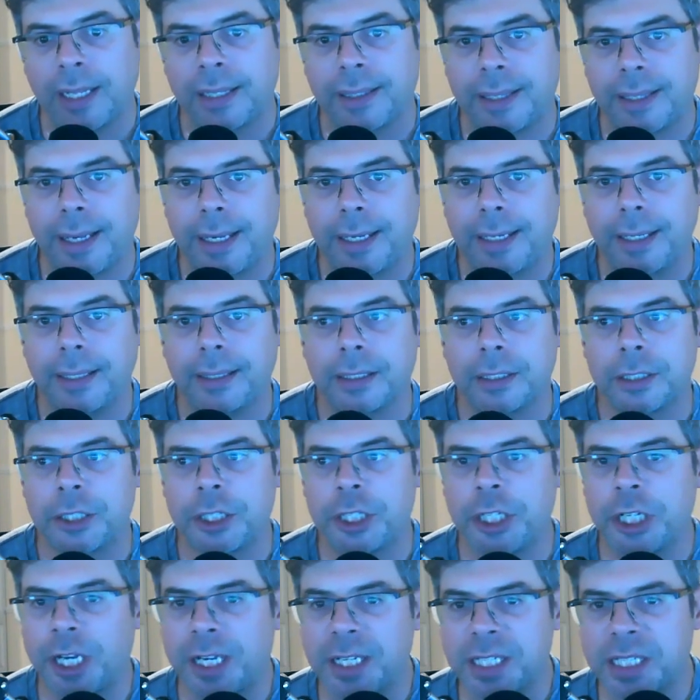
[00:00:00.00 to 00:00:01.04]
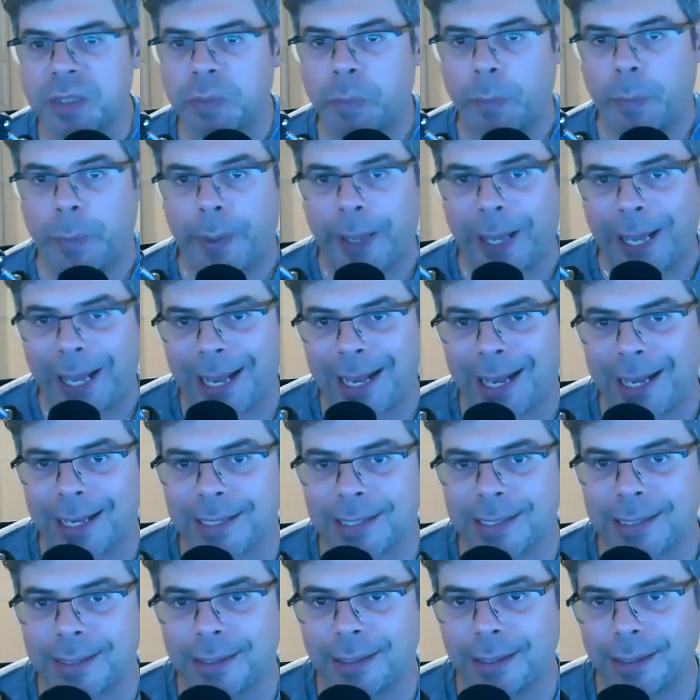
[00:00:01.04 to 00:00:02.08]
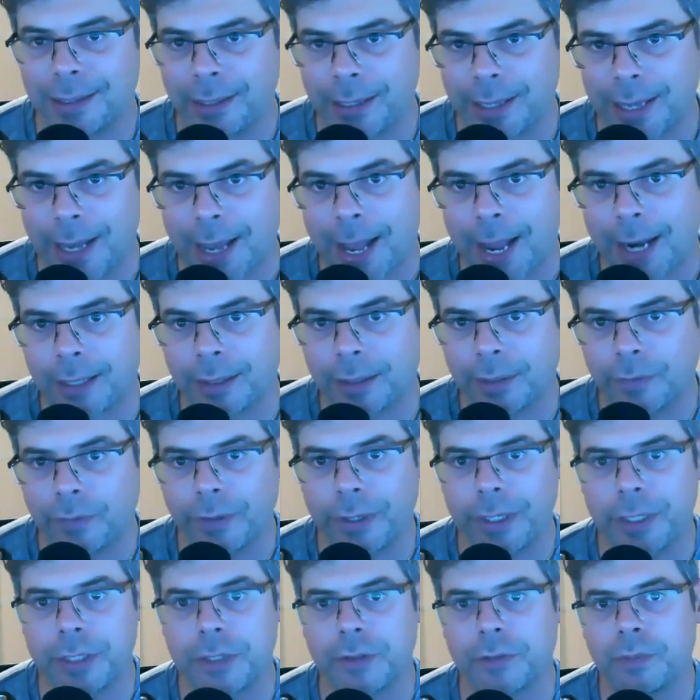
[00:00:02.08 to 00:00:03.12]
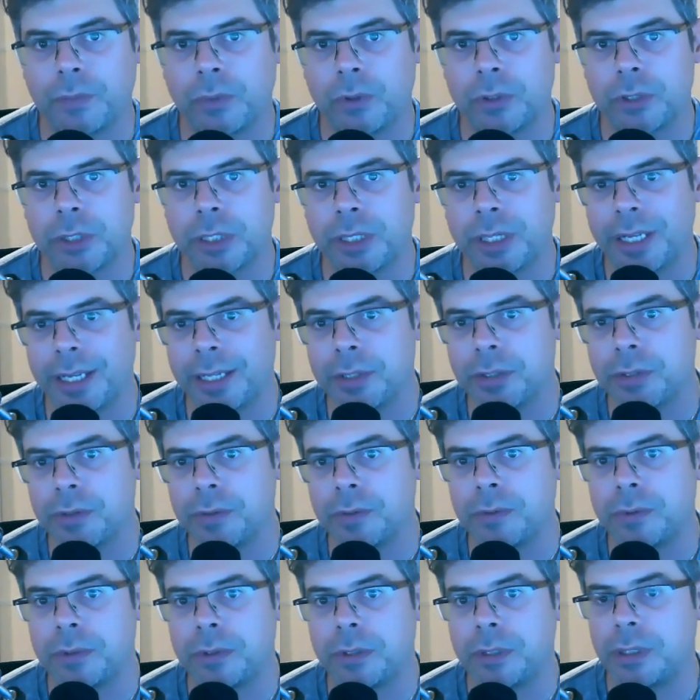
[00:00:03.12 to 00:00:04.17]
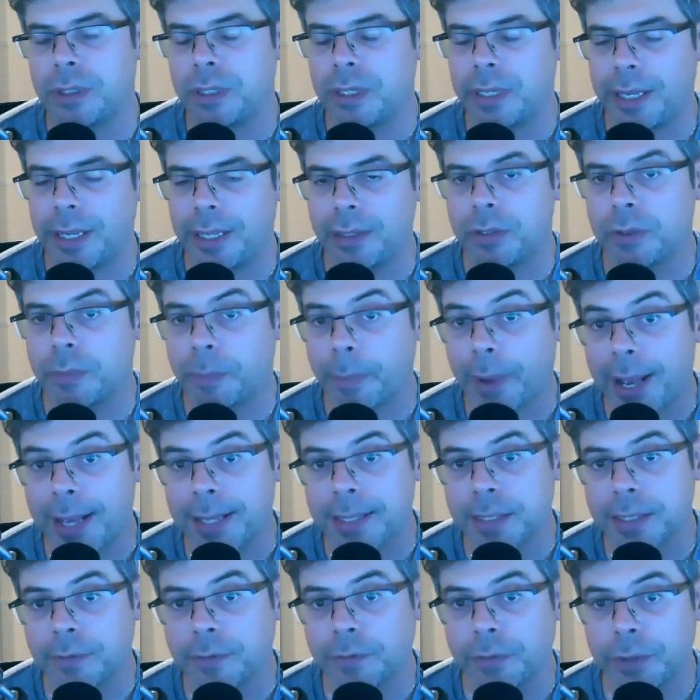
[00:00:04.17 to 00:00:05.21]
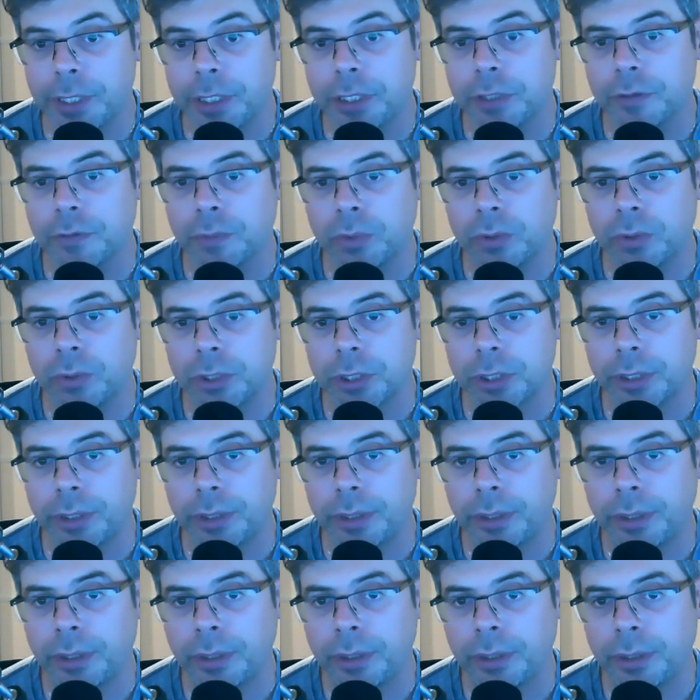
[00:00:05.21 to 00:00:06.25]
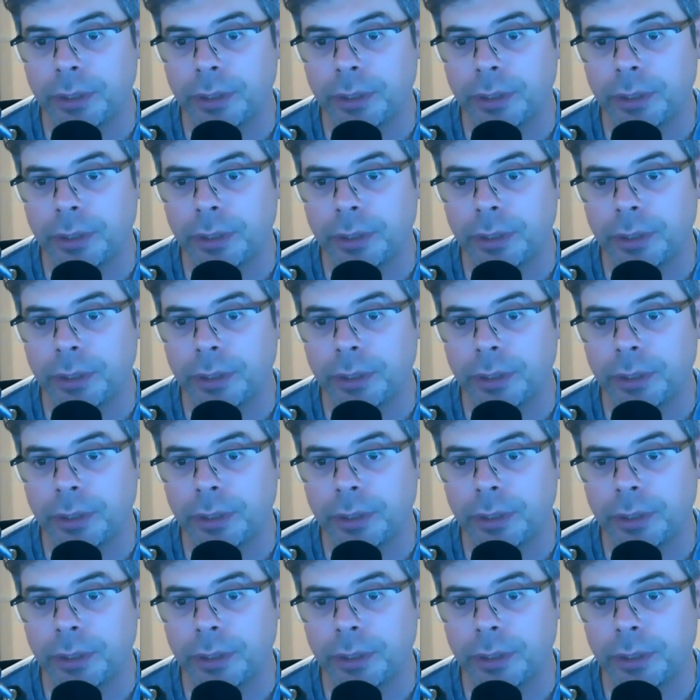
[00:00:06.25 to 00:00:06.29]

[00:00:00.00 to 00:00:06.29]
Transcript: take it just past the active range of motion into passive range of motion,